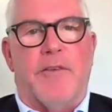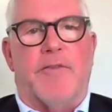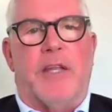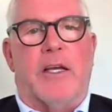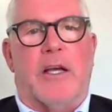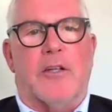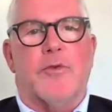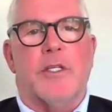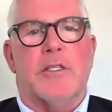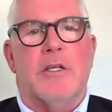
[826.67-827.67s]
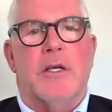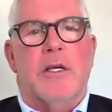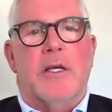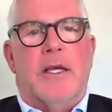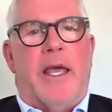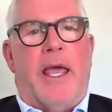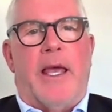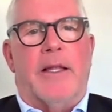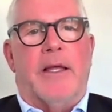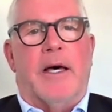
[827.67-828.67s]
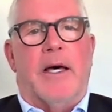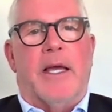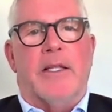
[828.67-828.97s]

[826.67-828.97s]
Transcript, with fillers: 15 countries and uh,